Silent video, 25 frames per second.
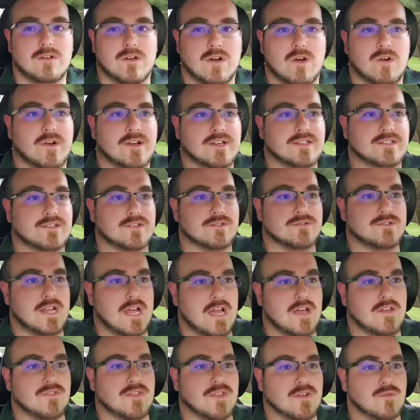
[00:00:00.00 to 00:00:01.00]
Alright, so
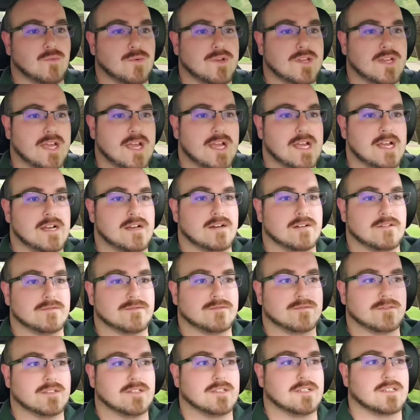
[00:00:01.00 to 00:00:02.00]
now that we have
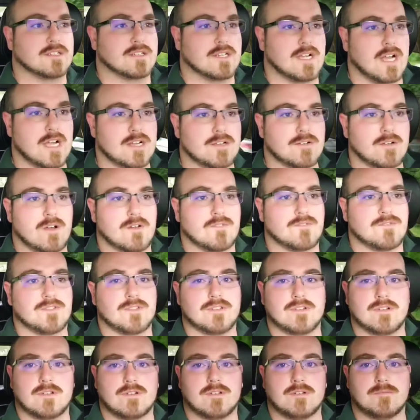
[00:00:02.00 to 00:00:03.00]
gotten off
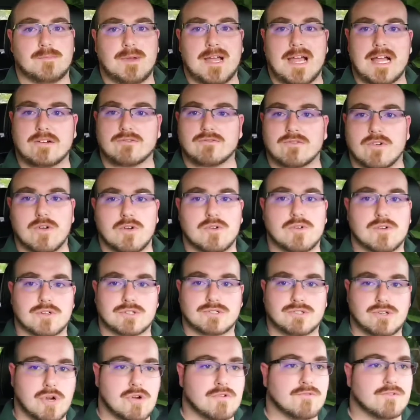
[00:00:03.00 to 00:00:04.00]
the back road or
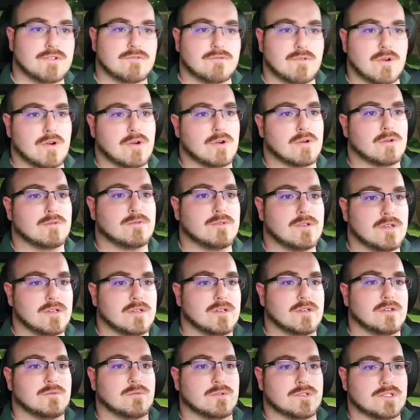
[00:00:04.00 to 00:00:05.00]
curvy road,
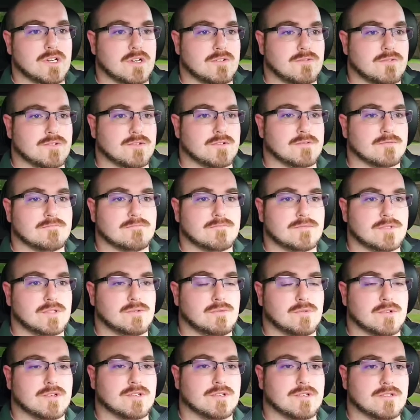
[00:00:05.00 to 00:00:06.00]
whichever
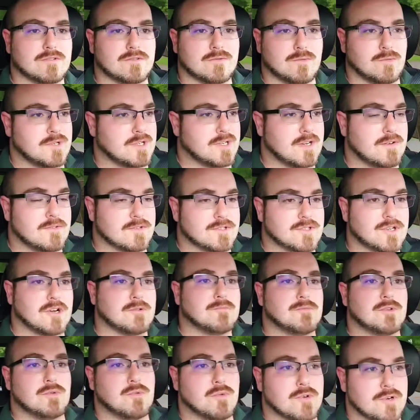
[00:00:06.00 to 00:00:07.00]

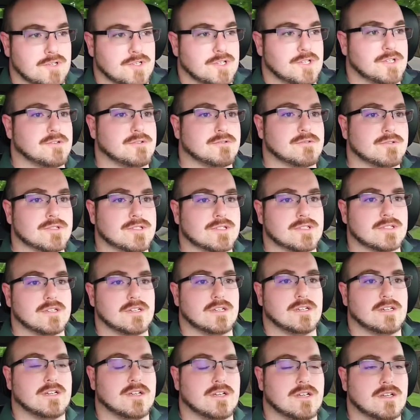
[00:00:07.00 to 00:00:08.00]
term you want to use,
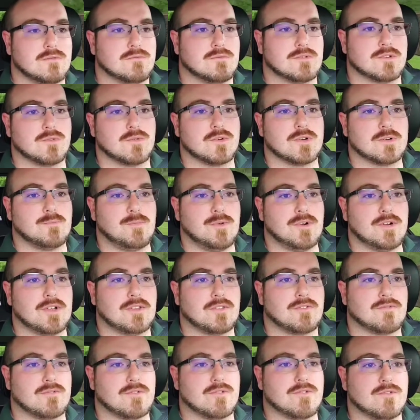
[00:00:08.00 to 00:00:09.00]
we're going to put
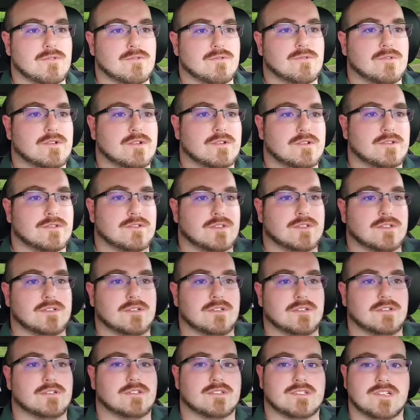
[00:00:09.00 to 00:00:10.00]
it through
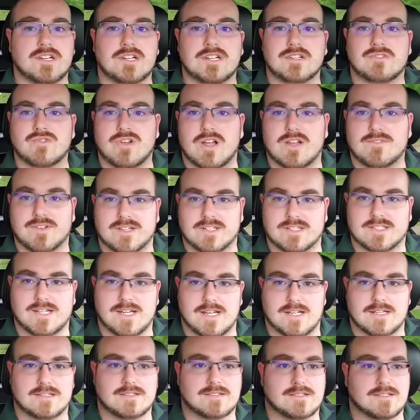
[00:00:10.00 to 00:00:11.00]
the city driving
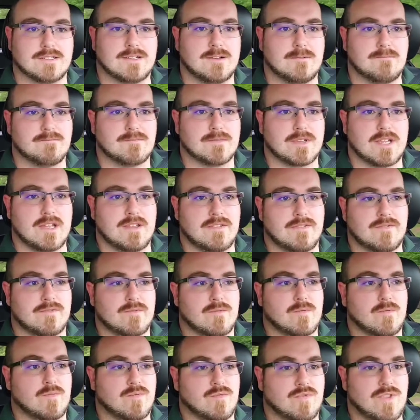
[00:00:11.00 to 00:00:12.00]
test, and
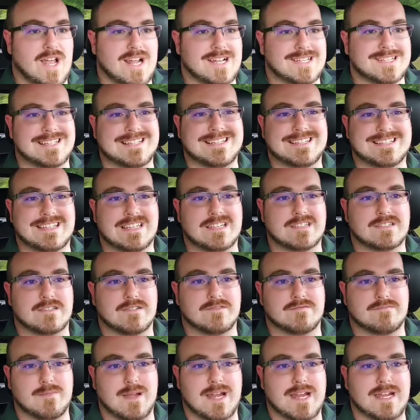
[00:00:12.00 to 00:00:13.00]
that consists
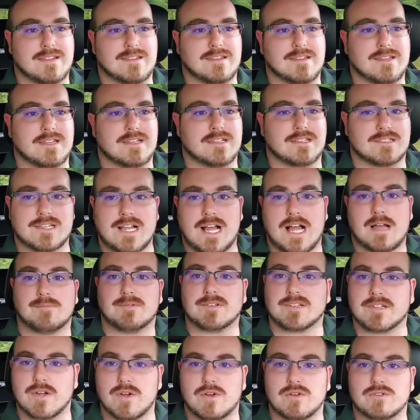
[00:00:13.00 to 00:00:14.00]
of mainly stop
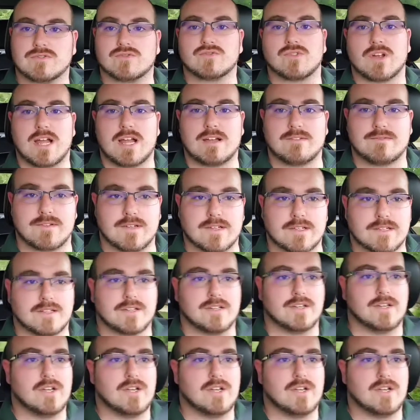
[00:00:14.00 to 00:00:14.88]
and go traffic.